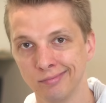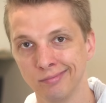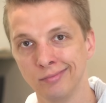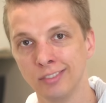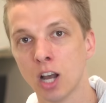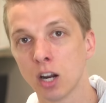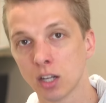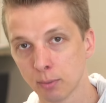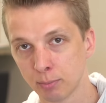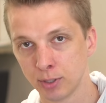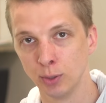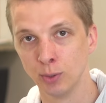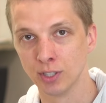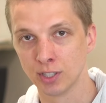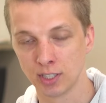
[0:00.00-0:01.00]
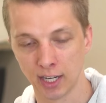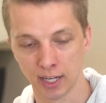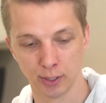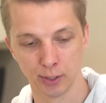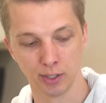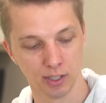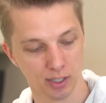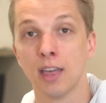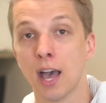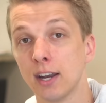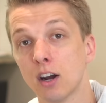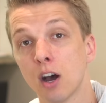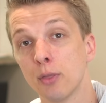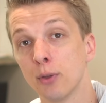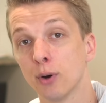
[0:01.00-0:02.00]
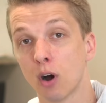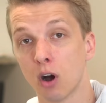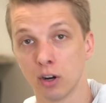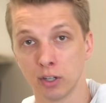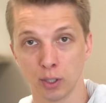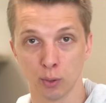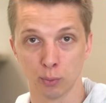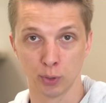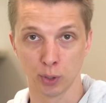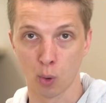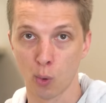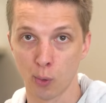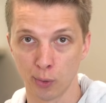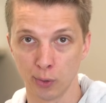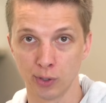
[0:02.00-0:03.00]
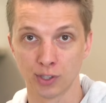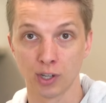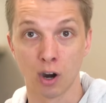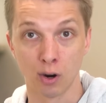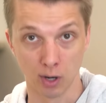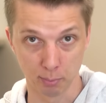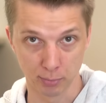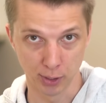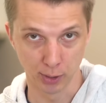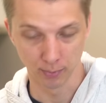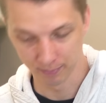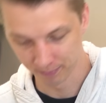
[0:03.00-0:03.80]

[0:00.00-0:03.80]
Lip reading: not up to the standard that other audio recorders are up to.